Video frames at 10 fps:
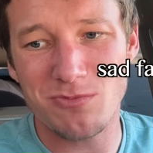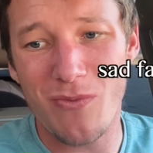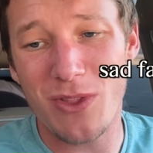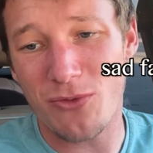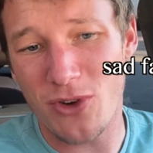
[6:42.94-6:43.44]

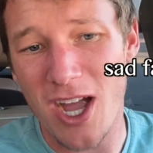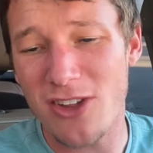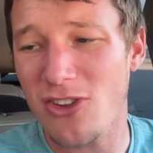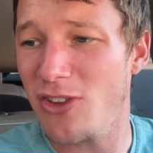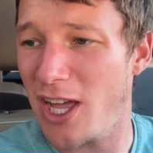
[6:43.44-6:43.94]
The
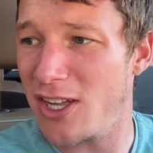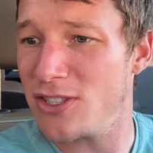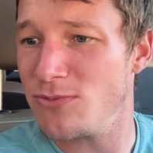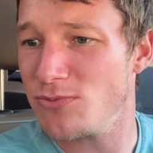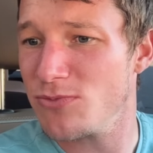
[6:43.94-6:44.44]
fries are like
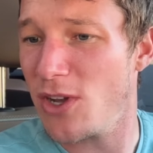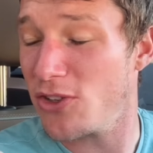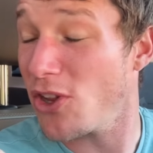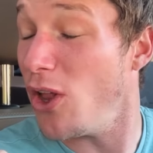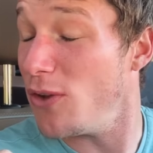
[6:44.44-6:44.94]
a
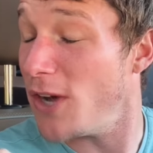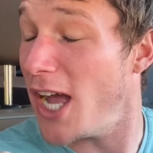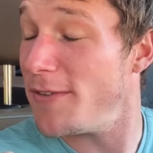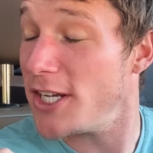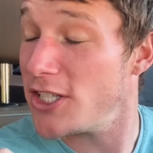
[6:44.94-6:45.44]
solid
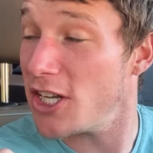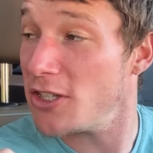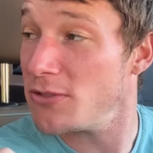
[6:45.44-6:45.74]
5 out of 10.